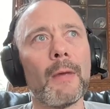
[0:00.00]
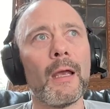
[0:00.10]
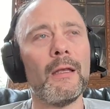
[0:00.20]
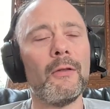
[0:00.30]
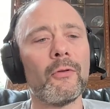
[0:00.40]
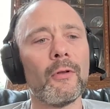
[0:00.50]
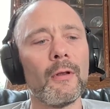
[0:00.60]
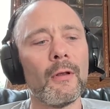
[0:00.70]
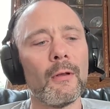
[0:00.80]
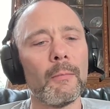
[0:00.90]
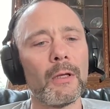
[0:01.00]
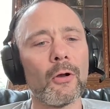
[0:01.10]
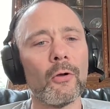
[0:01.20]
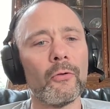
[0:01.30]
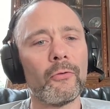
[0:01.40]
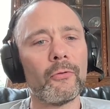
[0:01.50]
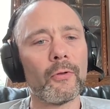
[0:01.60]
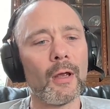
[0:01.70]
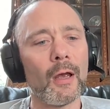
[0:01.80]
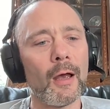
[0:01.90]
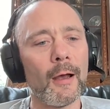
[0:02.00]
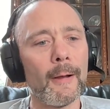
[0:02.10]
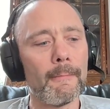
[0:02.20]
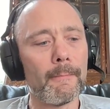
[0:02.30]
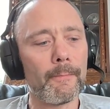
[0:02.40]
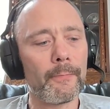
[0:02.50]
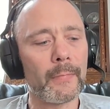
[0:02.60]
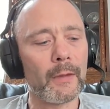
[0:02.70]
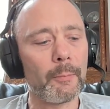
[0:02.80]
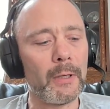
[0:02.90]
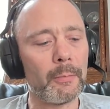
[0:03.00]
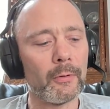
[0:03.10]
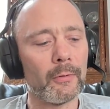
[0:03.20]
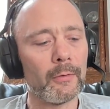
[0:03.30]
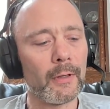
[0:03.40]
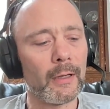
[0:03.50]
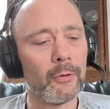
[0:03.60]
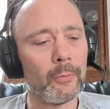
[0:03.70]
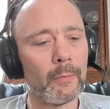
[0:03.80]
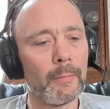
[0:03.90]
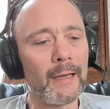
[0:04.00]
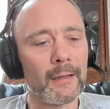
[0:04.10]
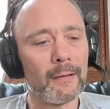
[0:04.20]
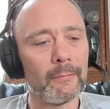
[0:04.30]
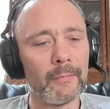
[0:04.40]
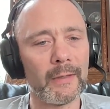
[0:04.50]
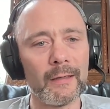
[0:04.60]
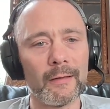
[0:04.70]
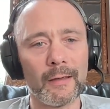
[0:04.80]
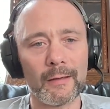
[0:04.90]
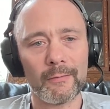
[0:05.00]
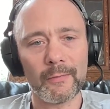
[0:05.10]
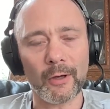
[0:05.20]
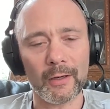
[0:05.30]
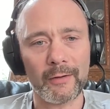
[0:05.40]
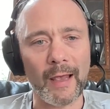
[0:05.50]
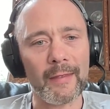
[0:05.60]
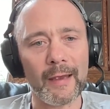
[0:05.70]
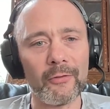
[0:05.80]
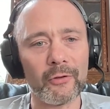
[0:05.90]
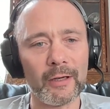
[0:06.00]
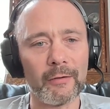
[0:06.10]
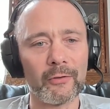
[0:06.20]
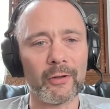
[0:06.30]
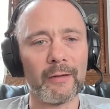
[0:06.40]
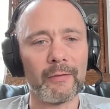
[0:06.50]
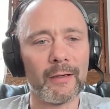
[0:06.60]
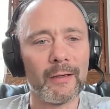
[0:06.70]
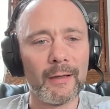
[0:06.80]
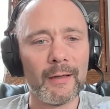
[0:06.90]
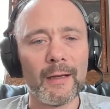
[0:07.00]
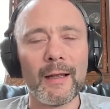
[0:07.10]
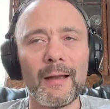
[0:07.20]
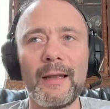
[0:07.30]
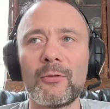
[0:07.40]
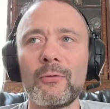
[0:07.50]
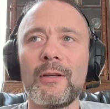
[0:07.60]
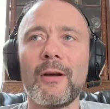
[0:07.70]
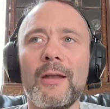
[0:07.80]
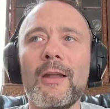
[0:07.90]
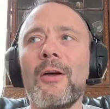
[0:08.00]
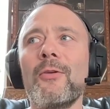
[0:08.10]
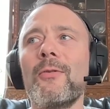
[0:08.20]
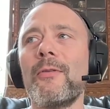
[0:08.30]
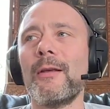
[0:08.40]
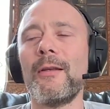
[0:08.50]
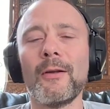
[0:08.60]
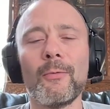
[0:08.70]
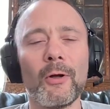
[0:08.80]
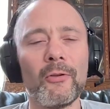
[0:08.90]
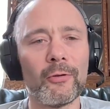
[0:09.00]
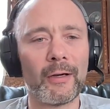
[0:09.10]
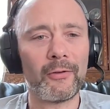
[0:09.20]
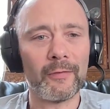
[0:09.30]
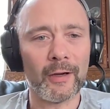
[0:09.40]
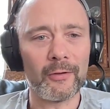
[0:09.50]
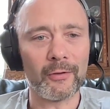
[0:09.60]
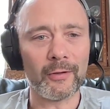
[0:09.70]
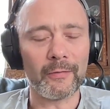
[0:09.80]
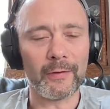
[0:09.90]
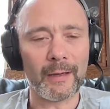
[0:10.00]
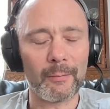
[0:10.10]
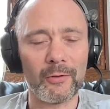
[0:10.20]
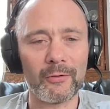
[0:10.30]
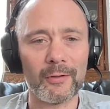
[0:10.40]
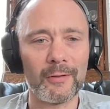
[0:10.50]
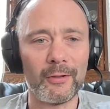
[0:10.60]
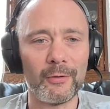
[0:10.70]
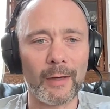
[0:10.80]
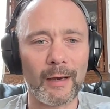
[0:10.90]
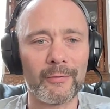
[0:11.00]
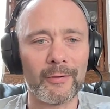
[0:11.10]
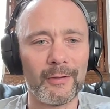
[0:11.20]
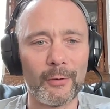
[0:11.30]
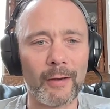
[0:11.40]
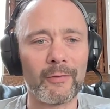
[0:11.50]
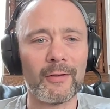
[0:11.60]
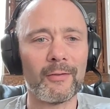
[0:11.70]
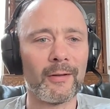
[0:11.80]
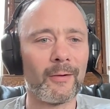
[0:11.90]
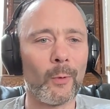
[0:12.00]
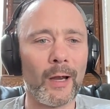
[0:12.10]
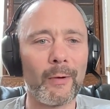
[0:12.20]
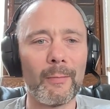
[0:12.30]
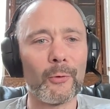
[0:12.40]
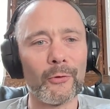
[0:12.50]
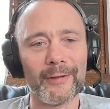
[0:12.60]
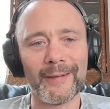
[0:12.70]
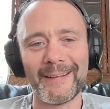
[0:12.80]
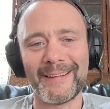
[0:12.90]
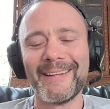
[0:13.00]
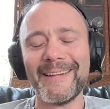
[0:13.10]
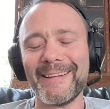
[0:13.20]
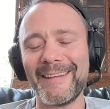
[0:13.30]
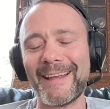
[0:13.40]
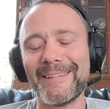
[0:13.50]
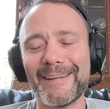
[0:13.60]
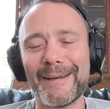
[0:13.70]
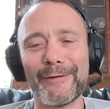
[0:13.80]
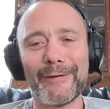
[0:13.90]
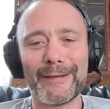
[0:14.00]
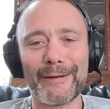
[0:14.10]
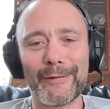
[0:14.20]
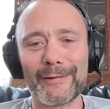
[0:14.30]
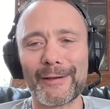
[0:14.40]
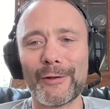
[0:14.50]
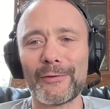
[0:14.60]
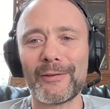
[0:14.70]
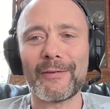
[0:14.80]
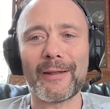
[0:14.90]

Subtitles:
made because the people who were making them didn't kind of get the engineering side of it. Little did I know that, once you actually find yourself in that position, you have to consider way more than the engineering. There's lots of